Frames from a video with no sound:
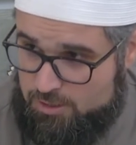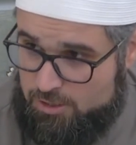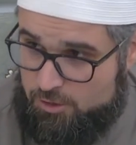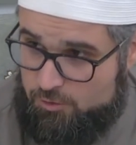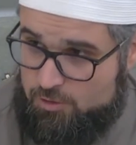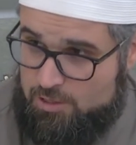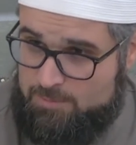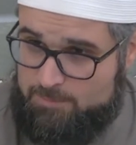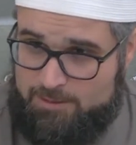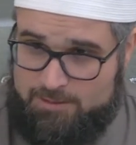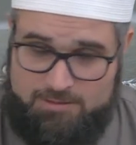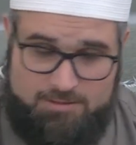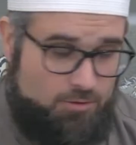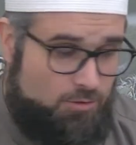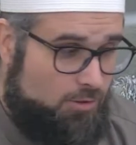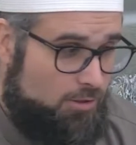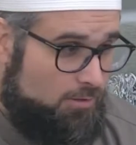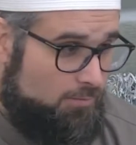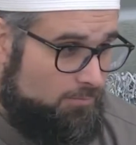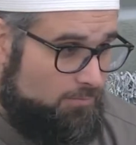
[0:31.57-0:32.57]
agreement,
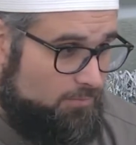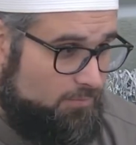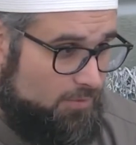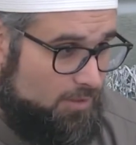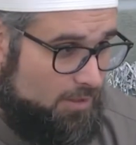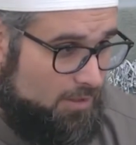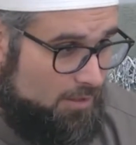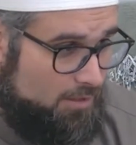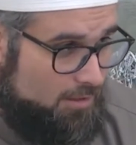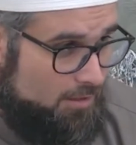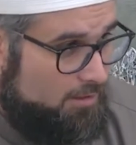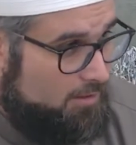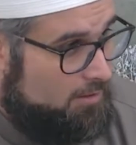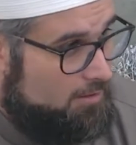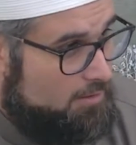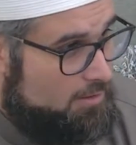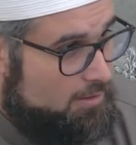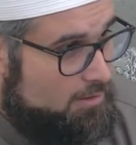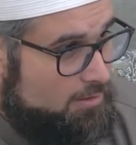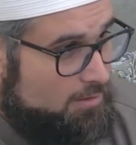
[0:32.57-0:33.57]
or
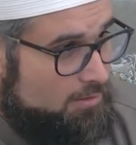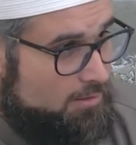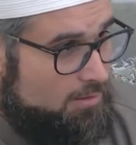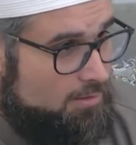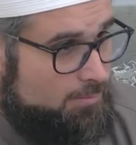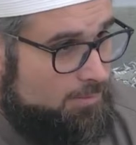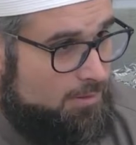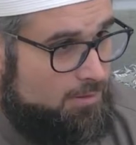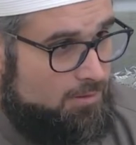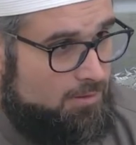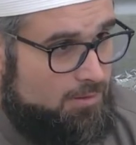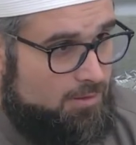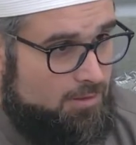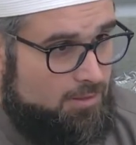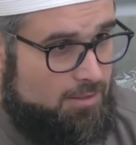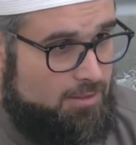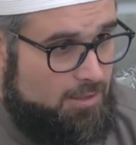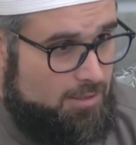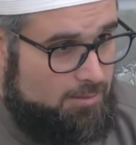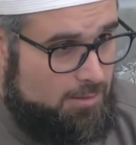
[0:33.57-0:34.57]
Imam
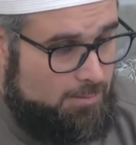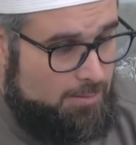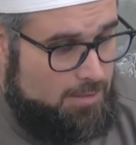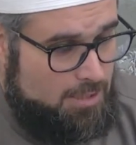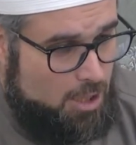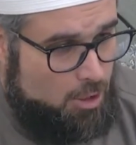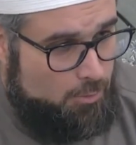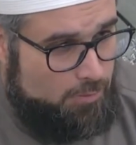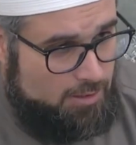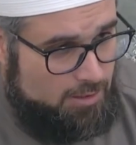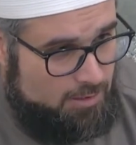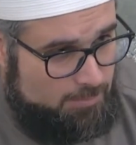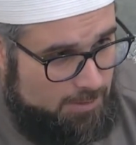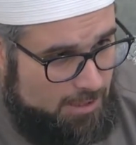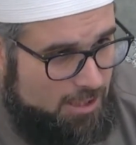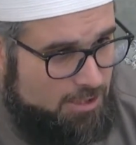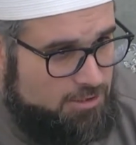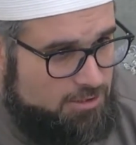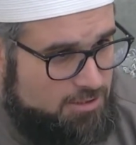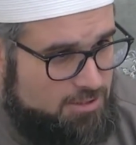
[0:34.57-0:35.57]
Nawawi and Ibn
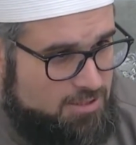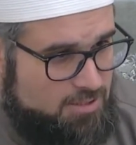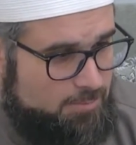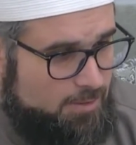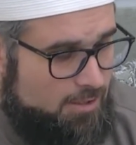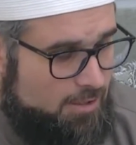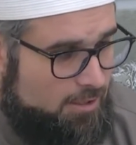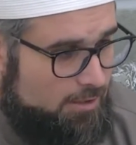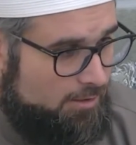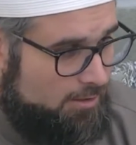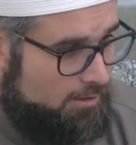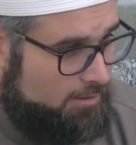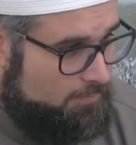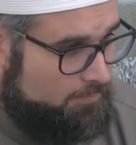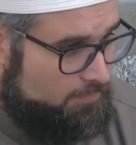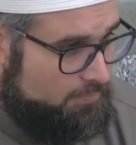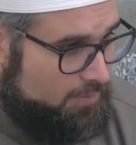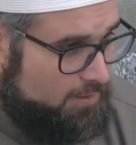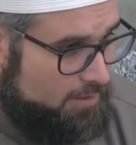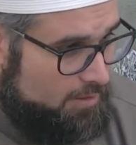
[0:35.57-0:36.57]
Hajar similarly,
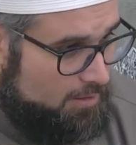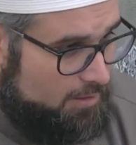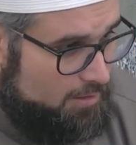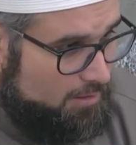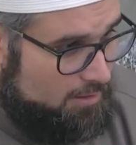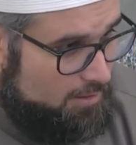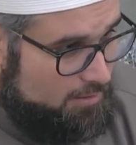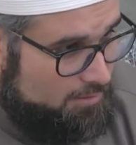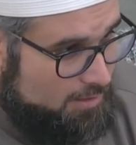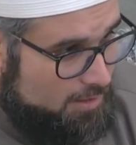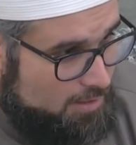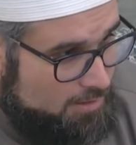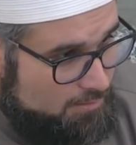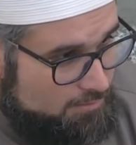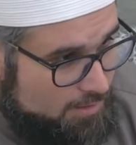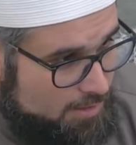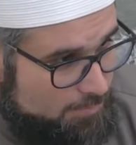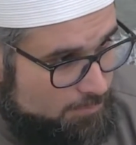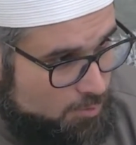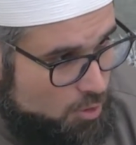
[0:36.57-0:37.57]

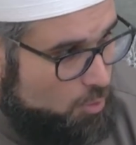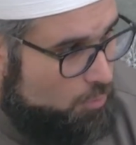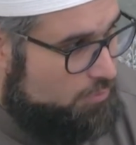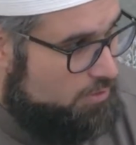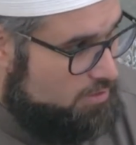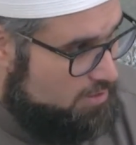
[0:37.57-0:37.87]
they broke the